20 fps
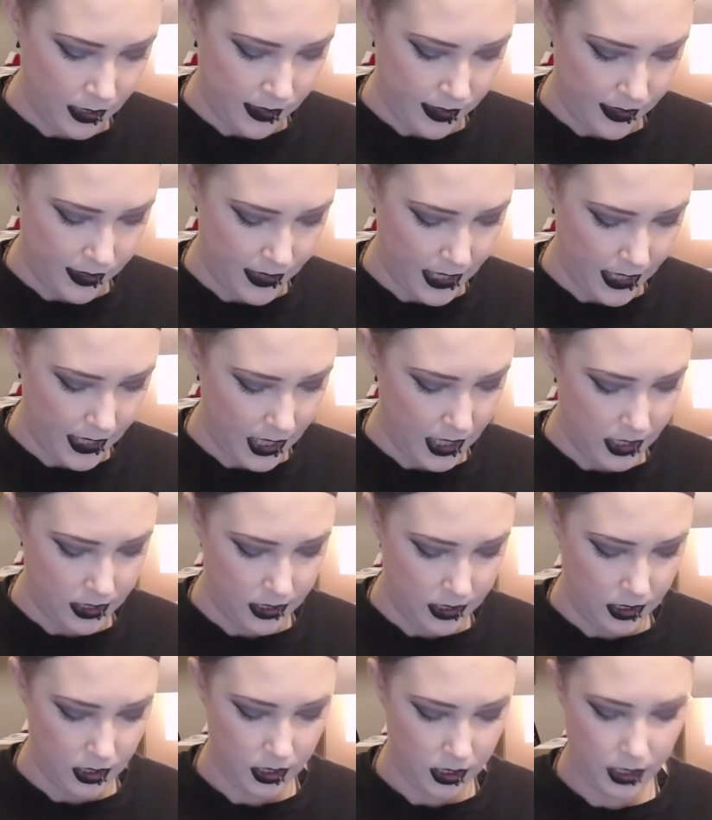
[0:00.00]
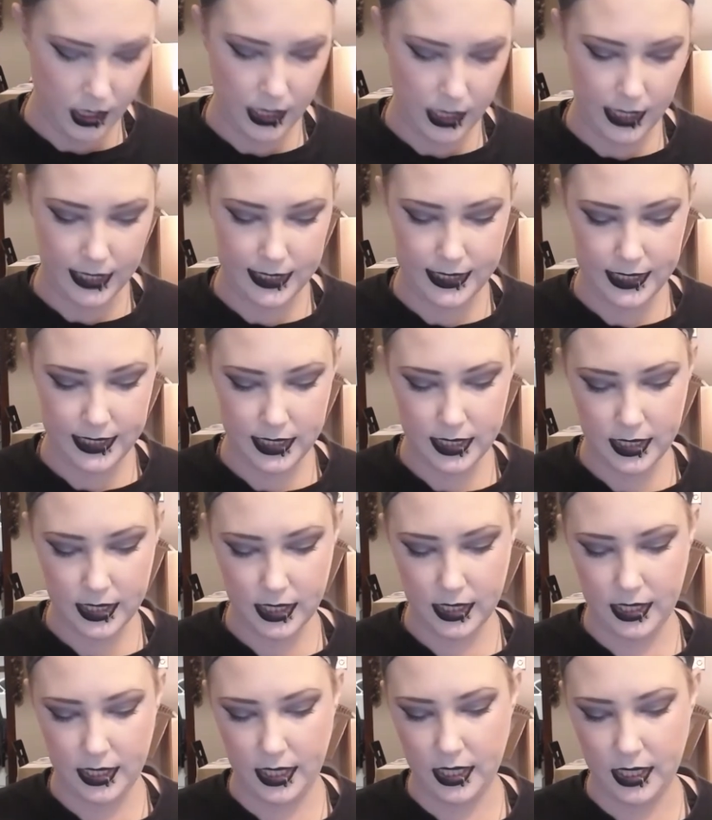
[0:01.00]
Then I
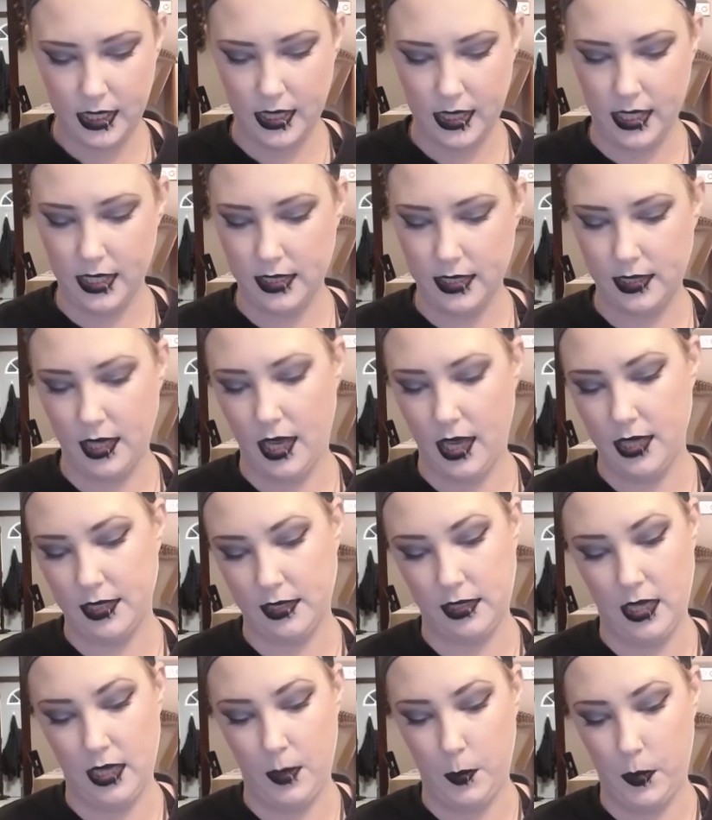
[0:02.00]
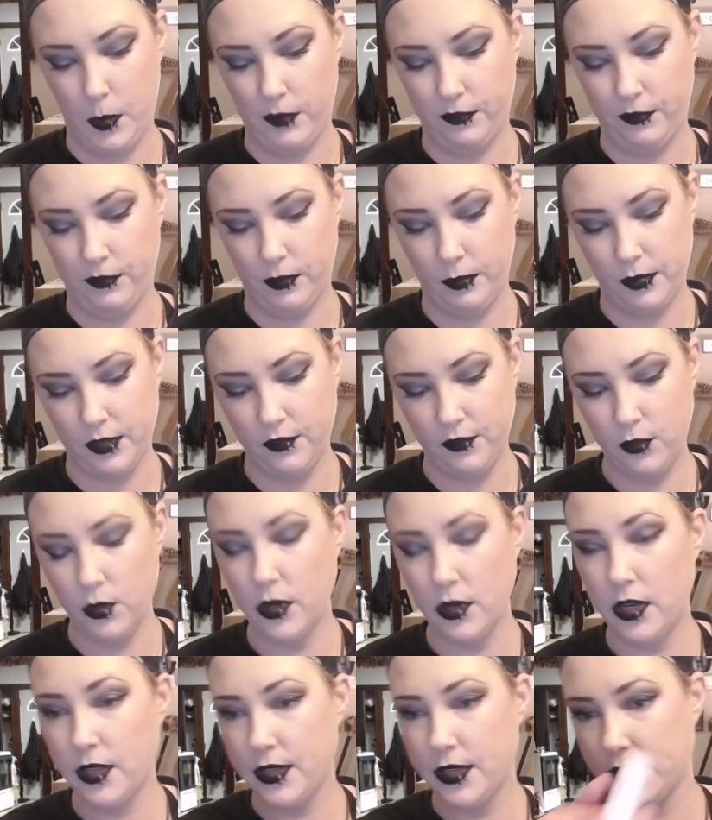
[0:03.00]
did get this as a sample from
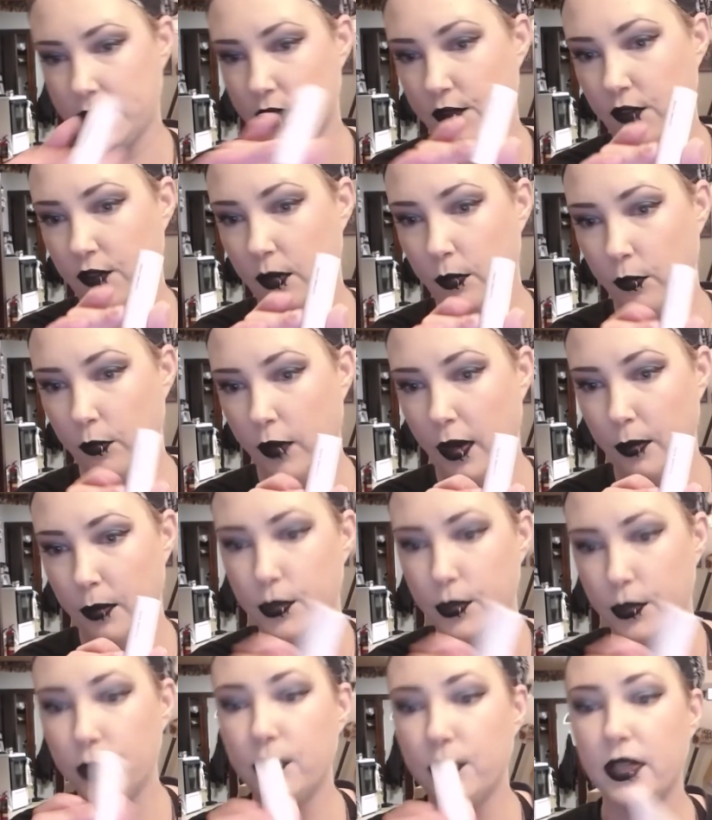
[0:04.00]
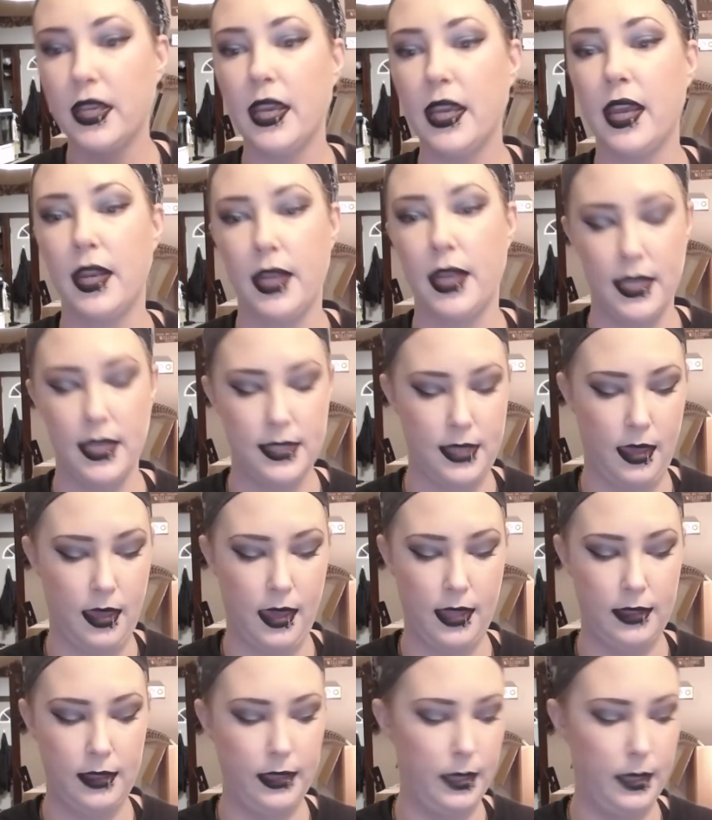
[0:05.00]
Sephora. This is from Rare Beauty. It is
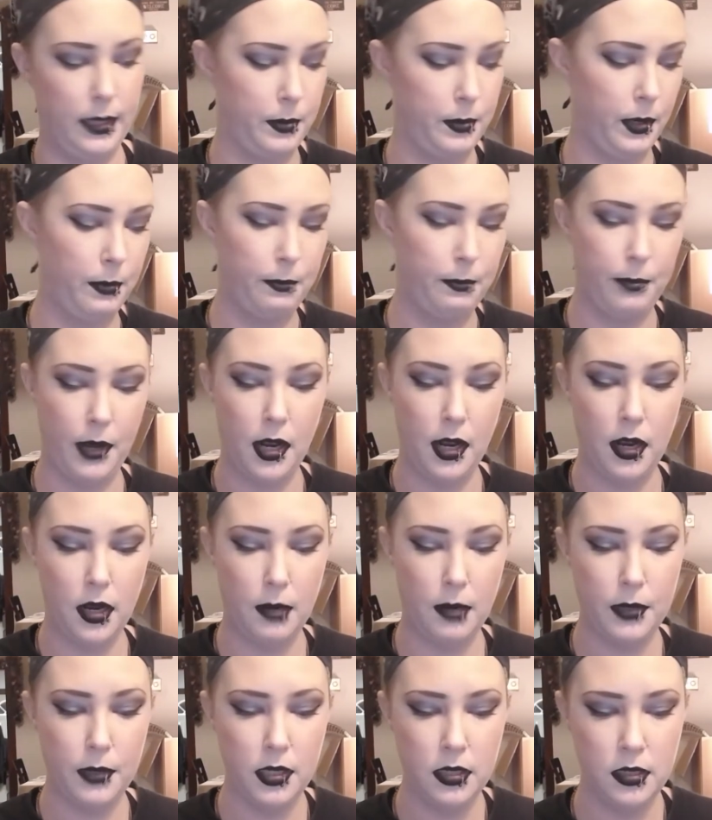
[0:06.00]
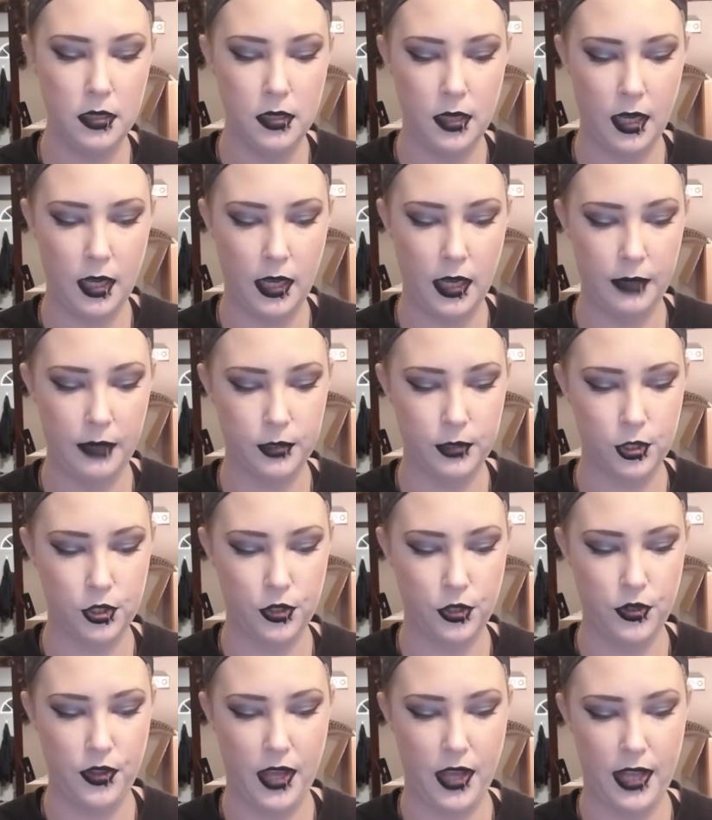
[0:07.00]
a lip balm. I will show
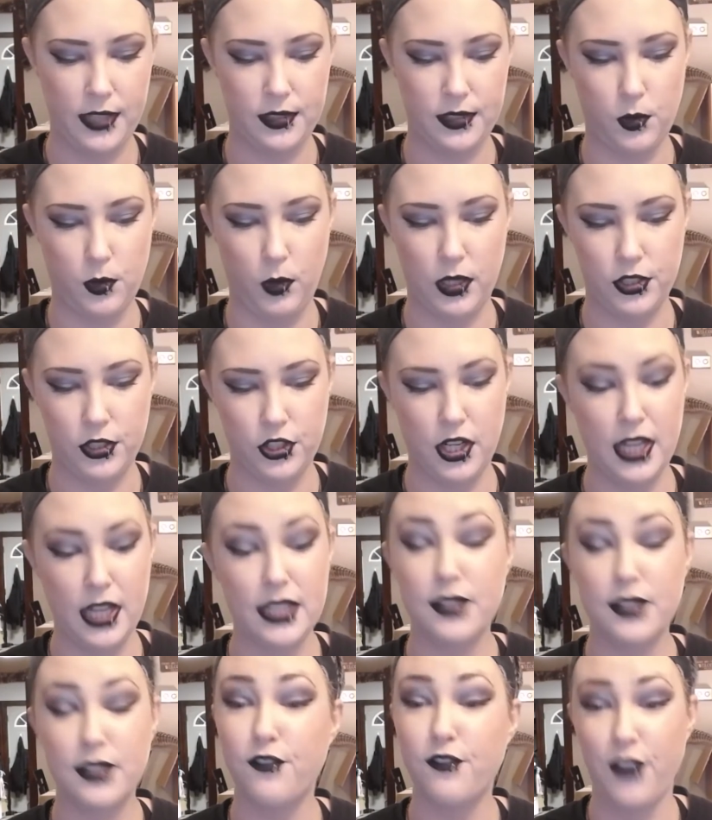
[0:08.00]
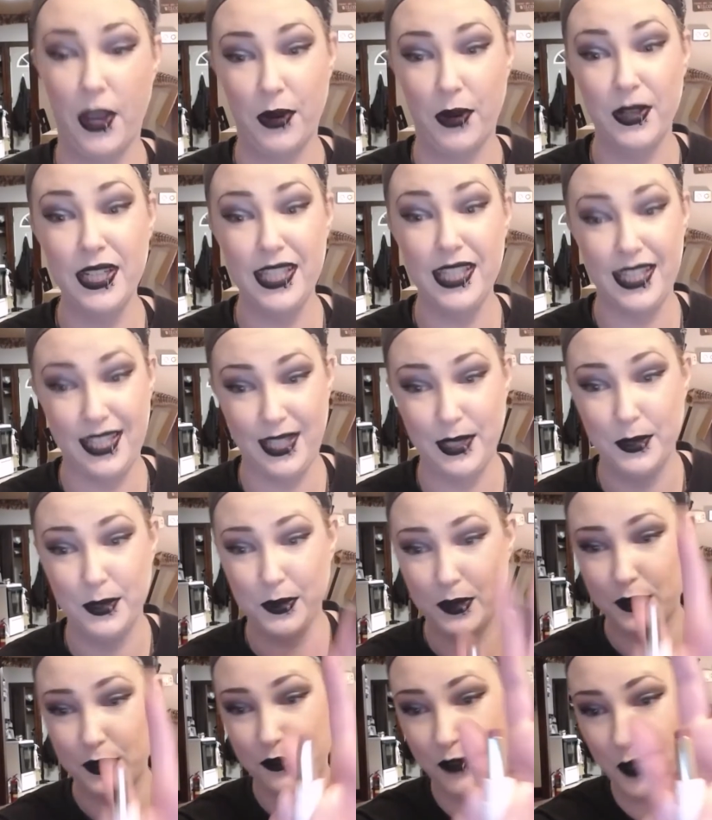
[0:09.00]
you that and swatch it. It's very
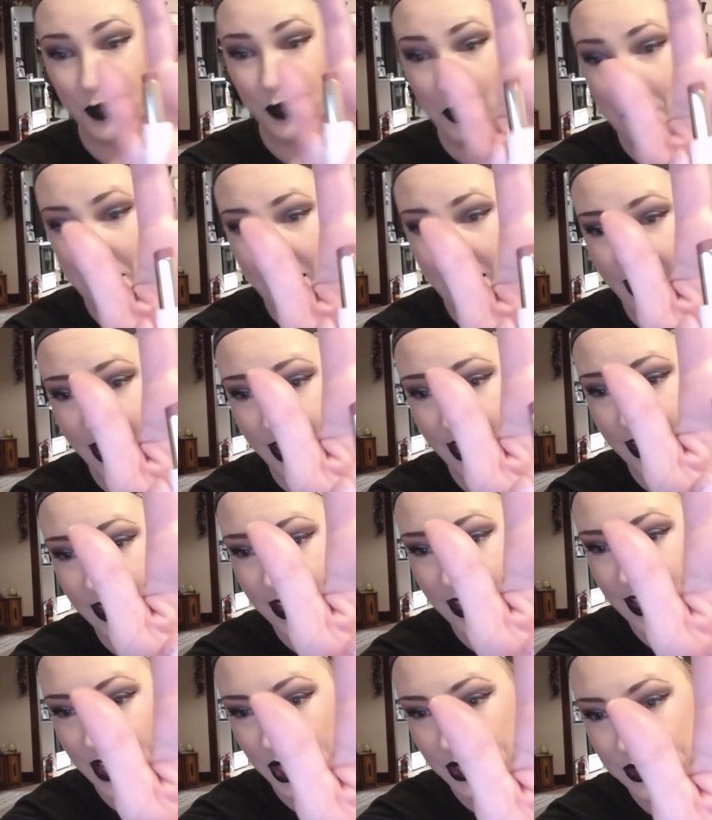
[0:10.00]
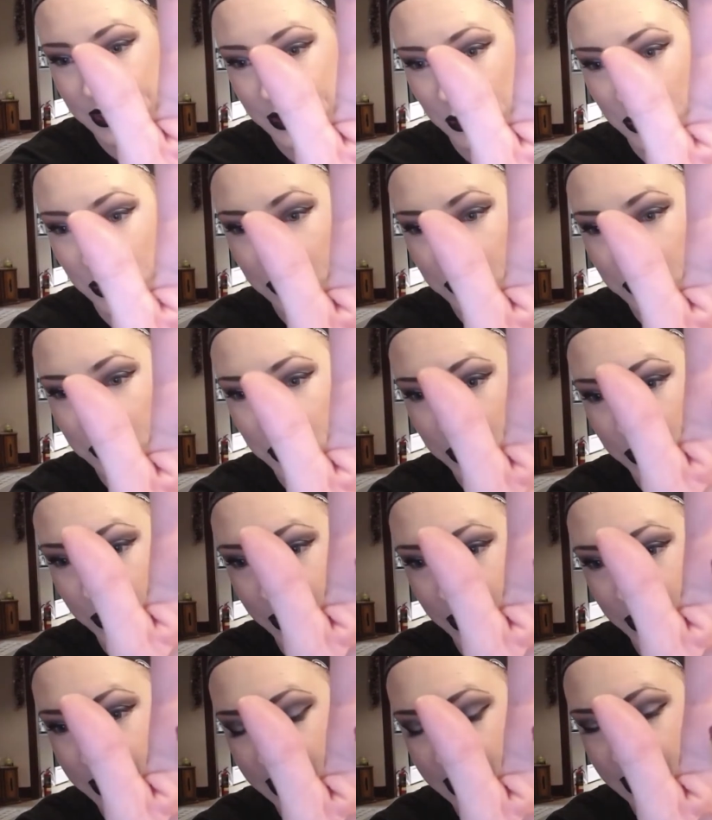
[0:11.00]
cute for a mini. So if you
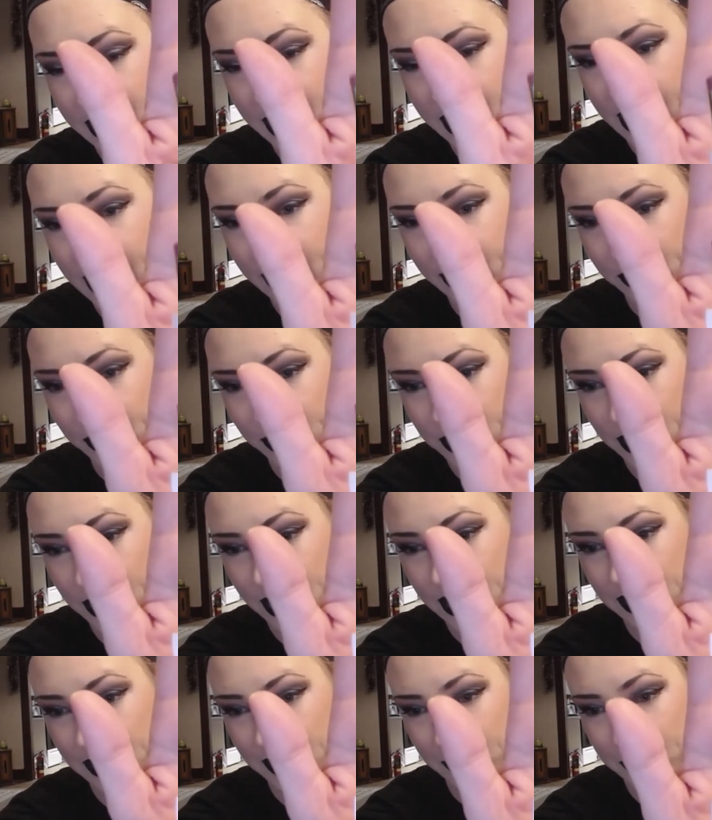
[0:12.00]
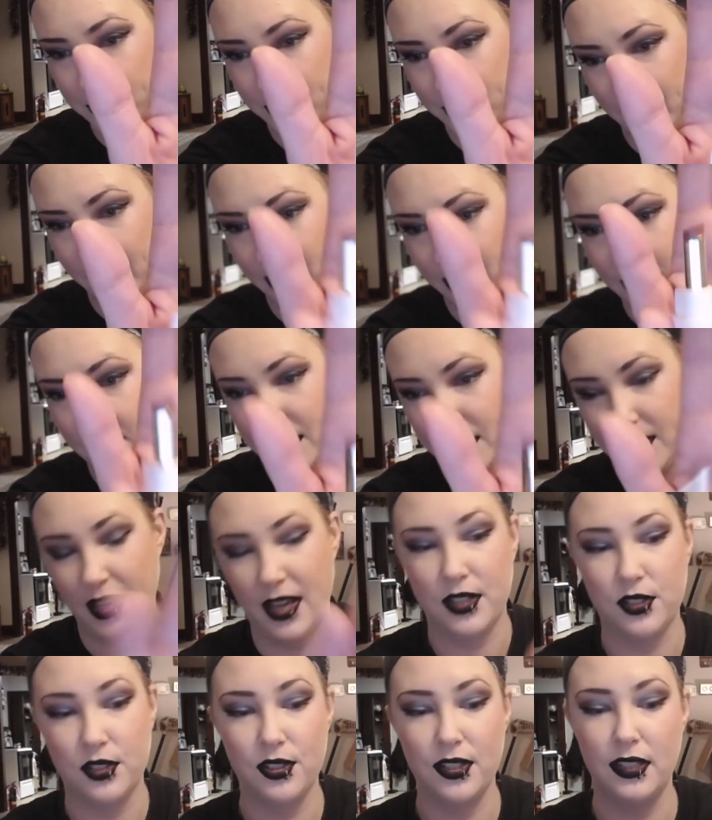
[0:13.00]
look, it looks like a lipstick. This is
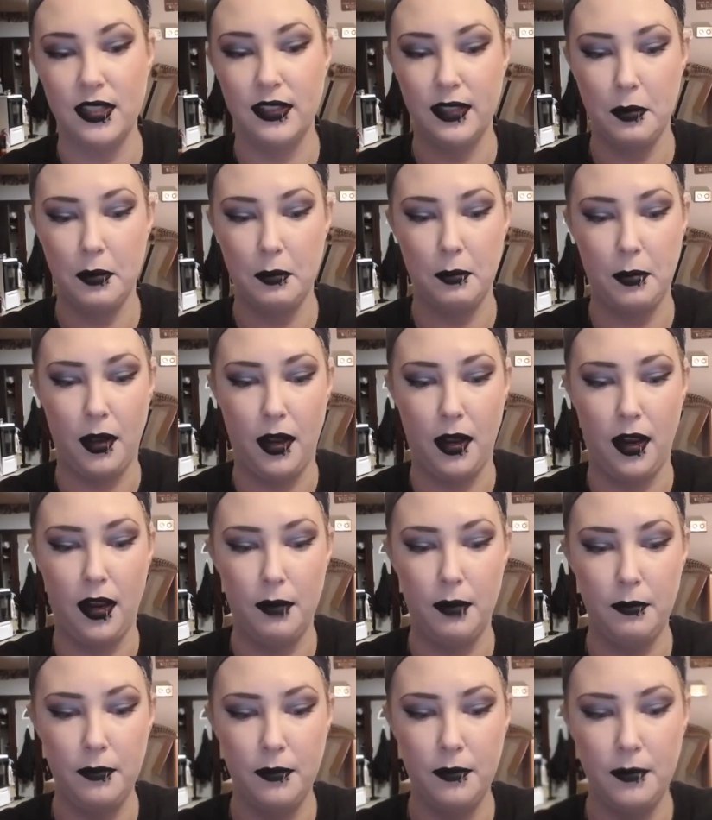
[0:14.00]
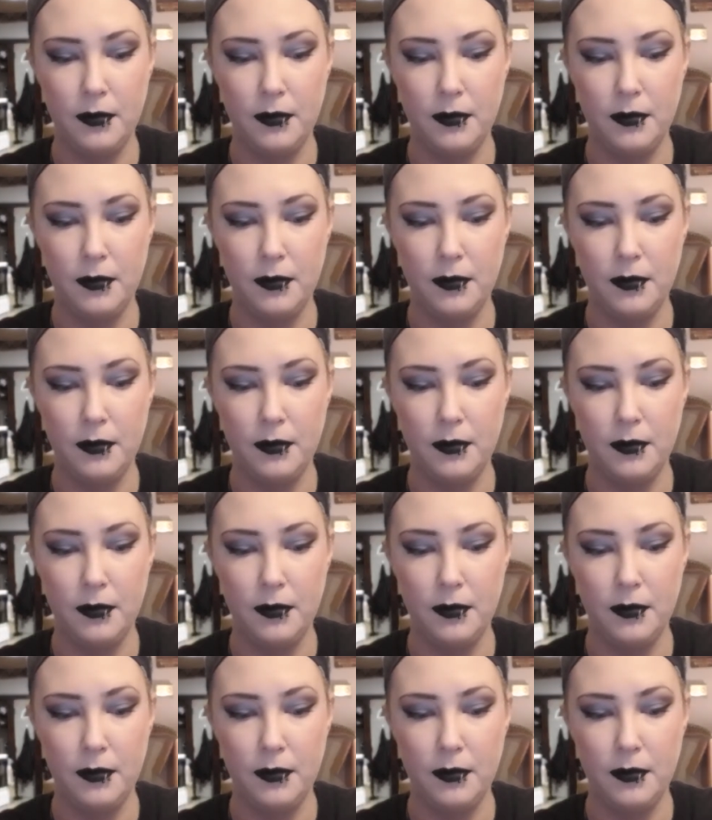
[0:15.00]
actually a lip balm.